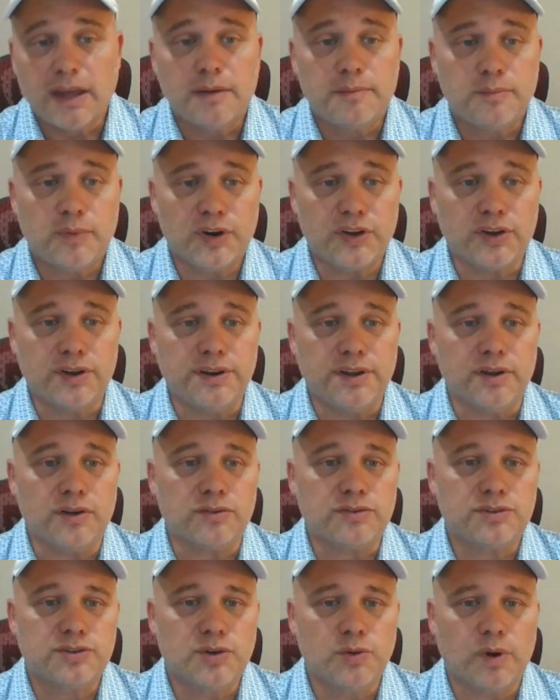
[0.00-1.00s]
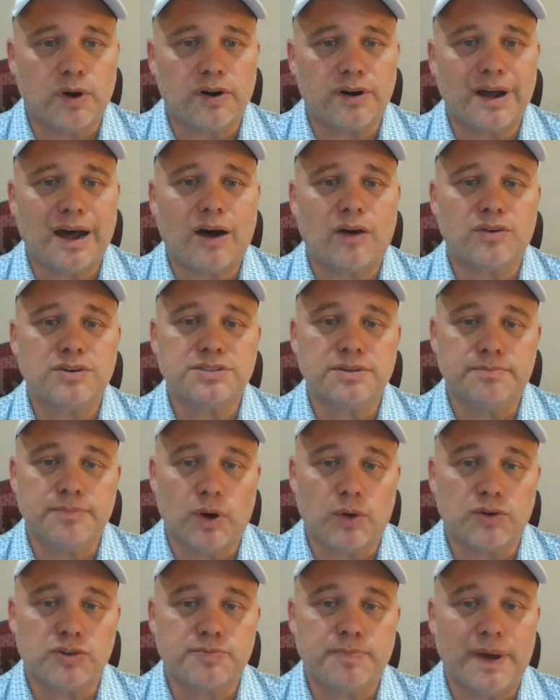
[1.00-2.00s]
Pretty good deal. $200 in
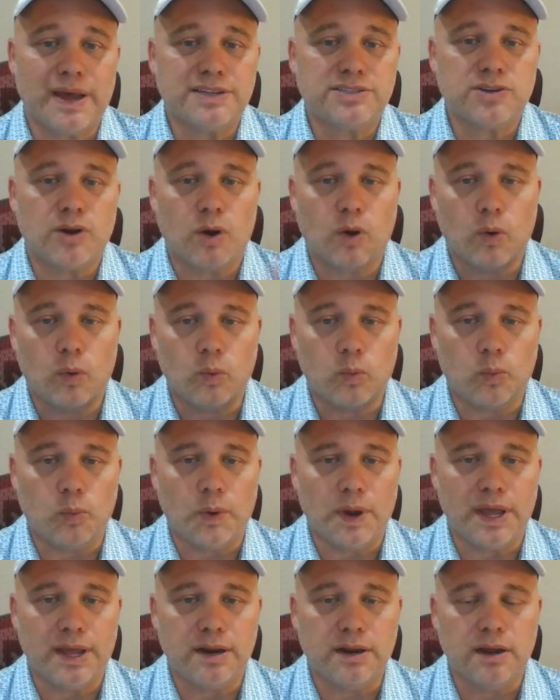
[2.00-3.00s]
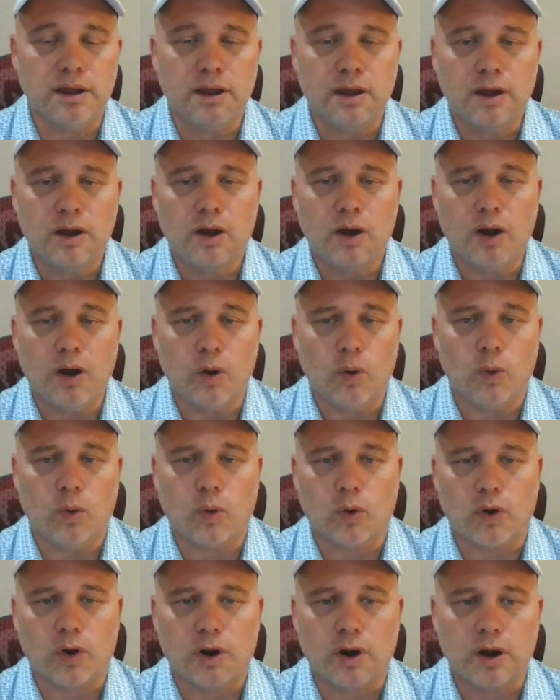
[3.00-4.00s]
bonus bets, win
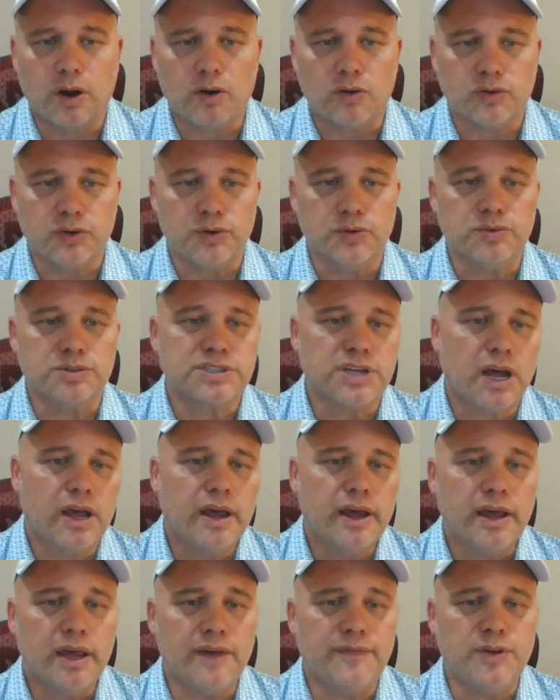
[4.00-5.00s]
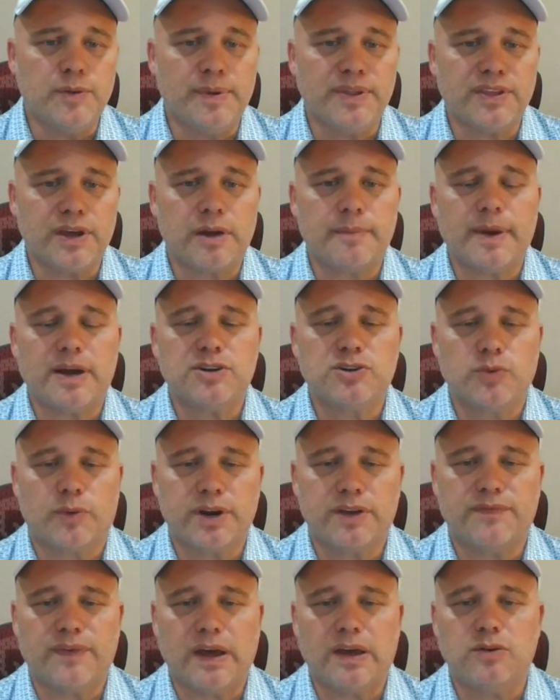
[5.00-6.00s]
or lose. If you've been thinking about
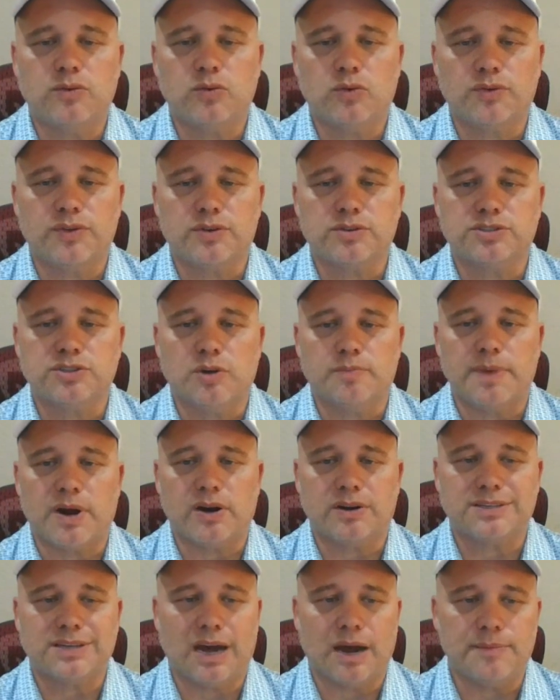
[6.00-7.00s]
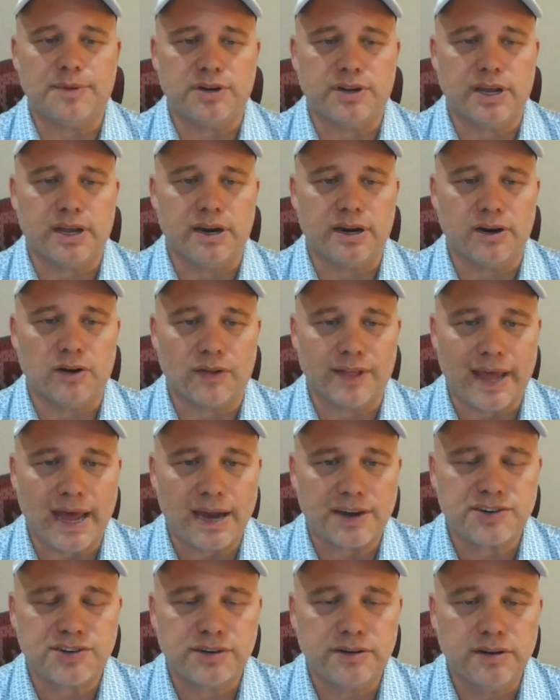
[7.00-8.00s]
joining FanDuel, there's no better time to get in on the
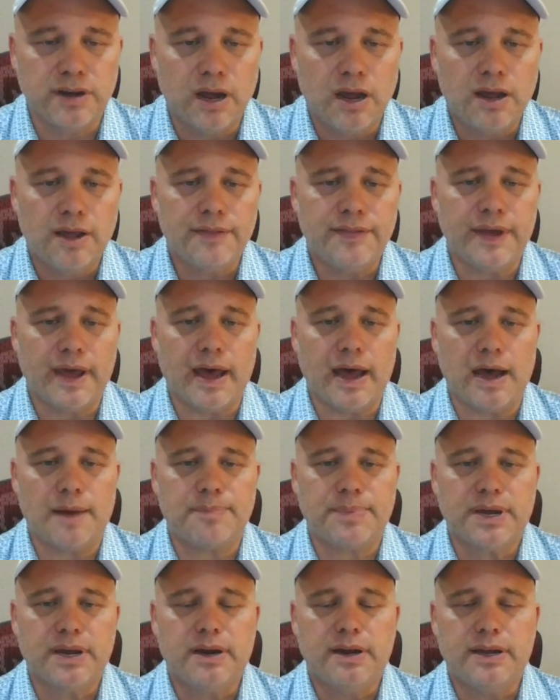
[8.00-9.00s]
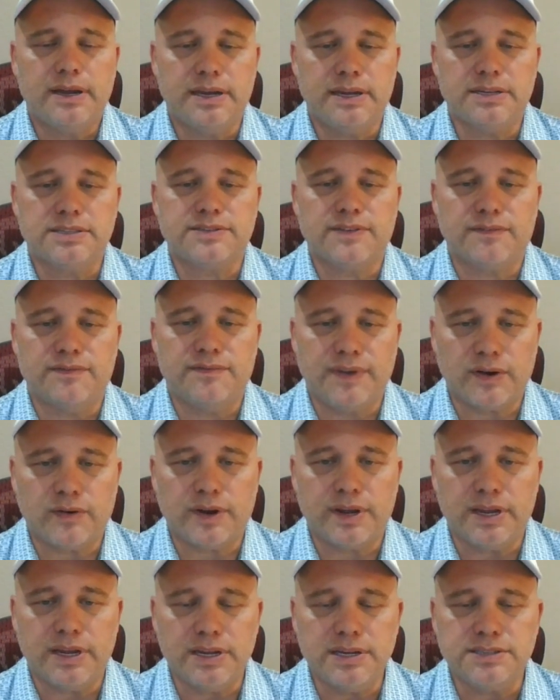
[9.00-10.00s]
action. The app is
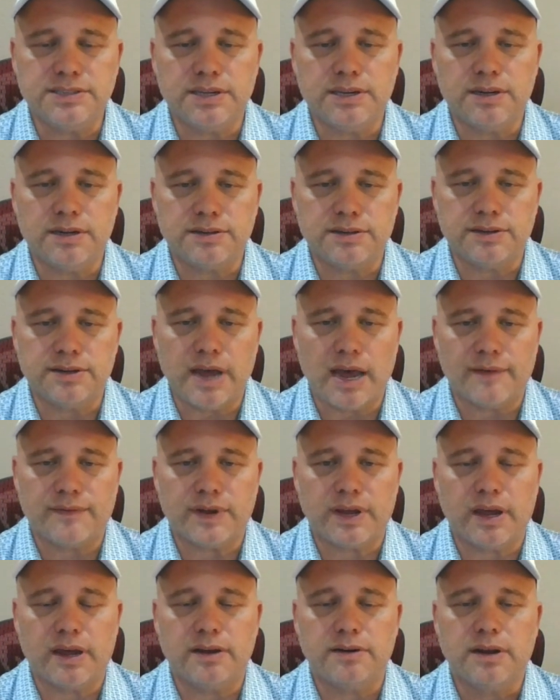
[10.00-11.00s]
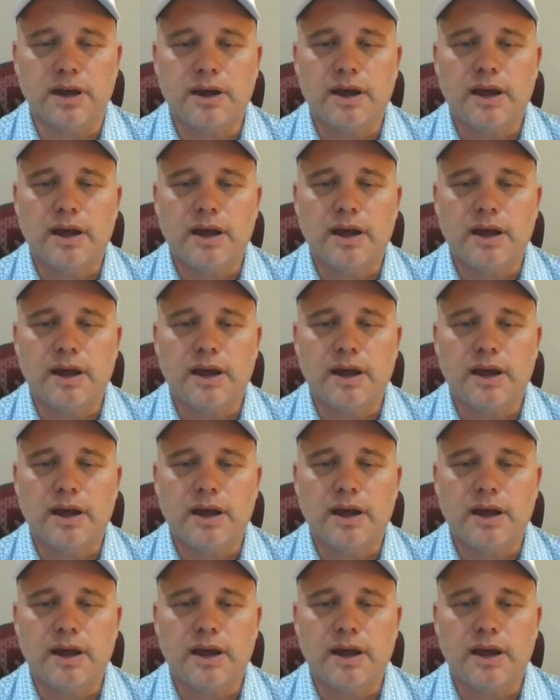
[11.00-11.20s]
very easy to navigate.